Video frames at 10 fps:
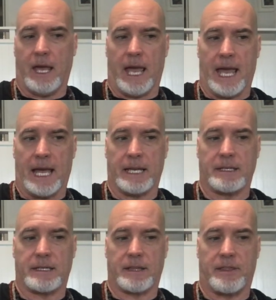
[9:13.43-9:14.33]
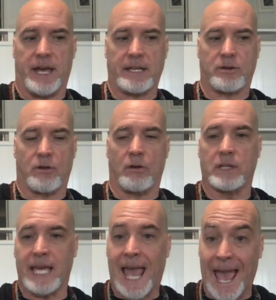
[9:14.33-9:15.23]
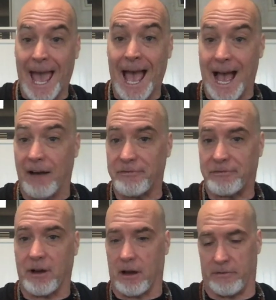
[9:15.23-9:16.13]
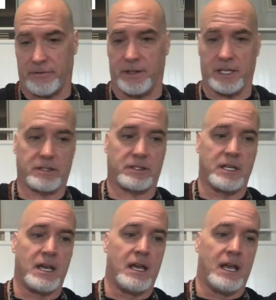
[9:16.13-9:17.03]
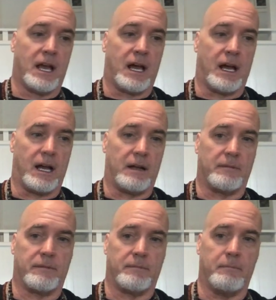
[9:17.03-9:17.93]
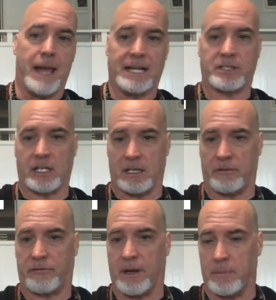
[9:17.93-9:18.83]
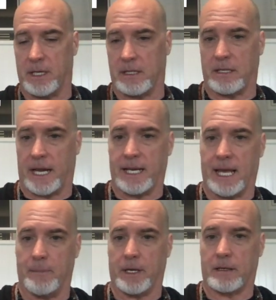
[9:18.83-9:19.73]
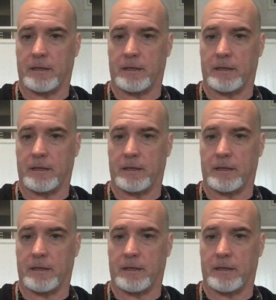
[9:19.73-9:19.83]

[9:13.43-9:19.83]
and that you're only half of this masculine-feminine dynamic.